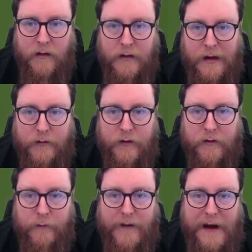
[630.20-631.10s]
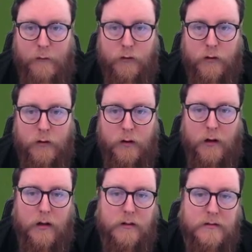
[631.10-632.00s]
Nelson. Falk.
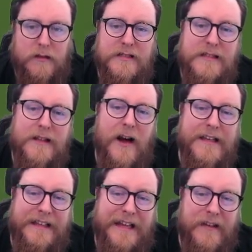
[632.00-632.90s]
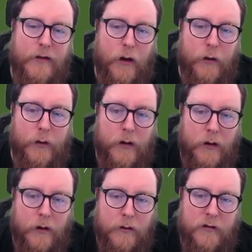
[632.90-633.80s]
Oh, the slide again, though.
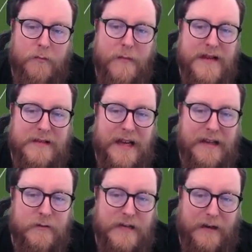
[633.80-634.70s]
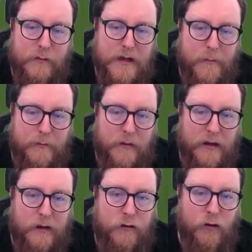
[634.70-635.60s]
Just missed. I hate those tackles that,
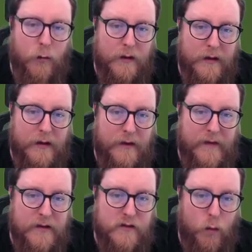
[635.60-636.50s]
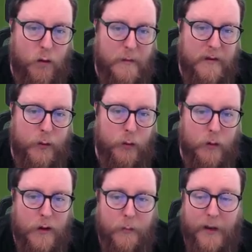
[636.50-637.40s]
like, you do one and then they just walk away with the
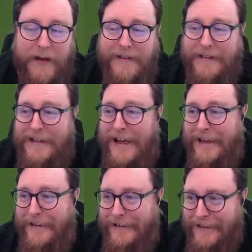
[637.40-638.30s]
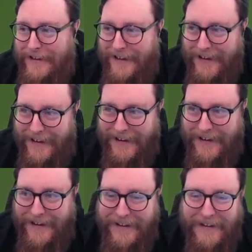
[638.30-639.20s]
ball. Butland again.
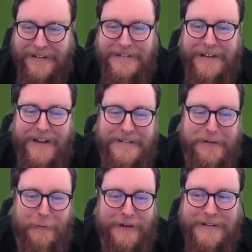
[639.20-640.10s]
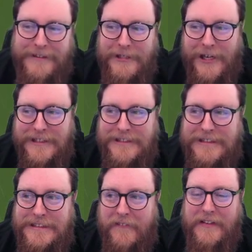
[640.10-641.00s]
31
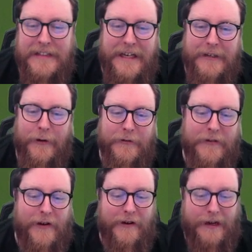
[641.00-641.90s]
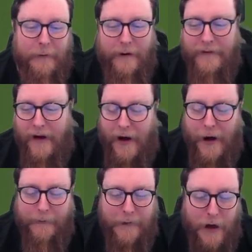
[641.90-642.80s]
shots, 17 on target. We're at the
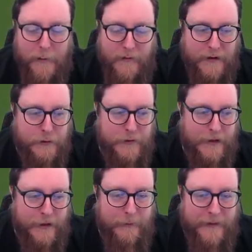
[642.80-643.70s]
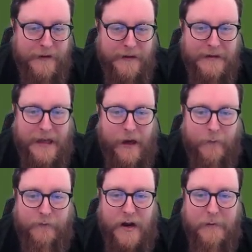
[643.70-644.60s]
half time of extra time. They
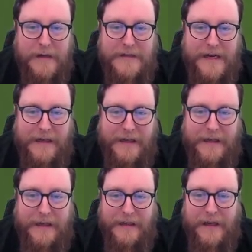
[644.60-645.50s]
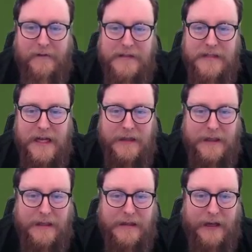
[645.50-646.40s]
are very attacking. There is
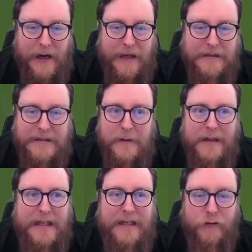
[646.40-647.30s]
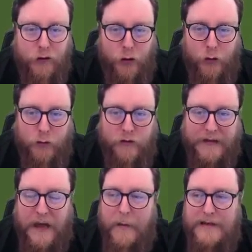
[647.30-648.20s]
nothing that I seemingly can do to
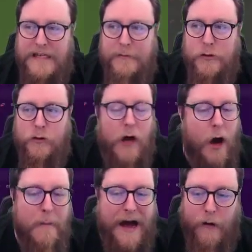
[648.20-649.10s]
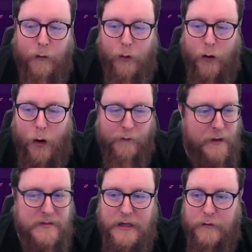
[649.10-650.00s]
get my team to come out of
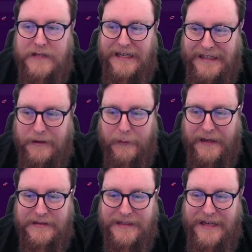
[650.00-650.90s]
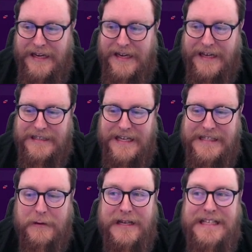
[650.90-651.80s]
themselves a little bit. Lacazette
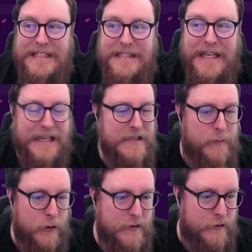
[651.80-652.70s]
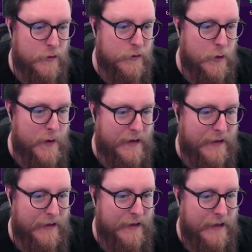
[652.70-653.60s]
is down at a 6 because he's gone so
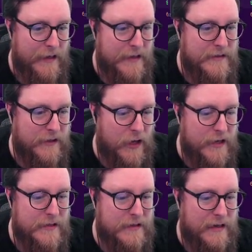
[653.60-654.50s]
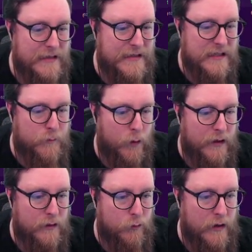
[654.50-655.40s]
badly. Sigurdsson's down at
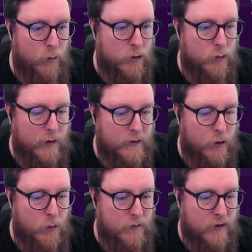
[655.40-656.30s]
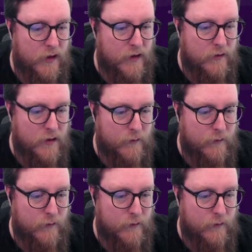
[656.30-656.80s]
6.3. What do I do with Sigurdsson?